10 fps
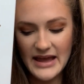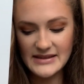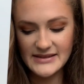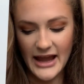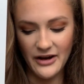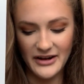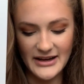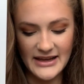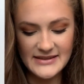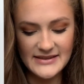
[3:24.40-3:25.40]
is carried
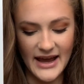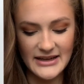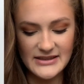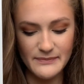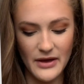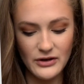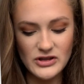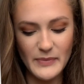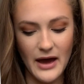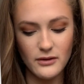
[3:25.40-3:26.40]
inside its mother's
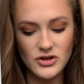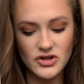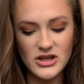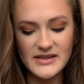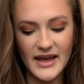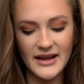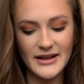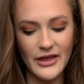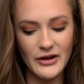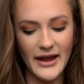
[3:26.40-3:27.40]
pouch, just like
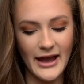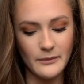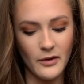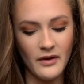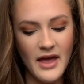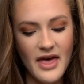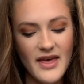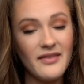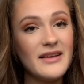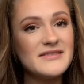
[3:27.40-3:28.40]
another animal
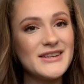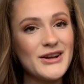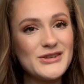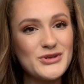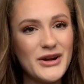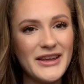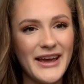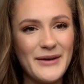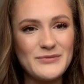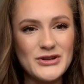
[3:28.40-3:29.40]
that lives in
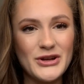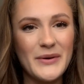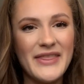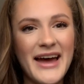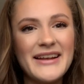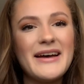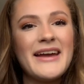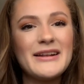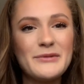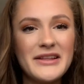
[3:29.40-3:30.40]
Australia. Do you know what that
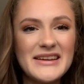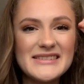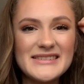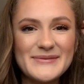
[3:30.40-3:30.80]
animal is?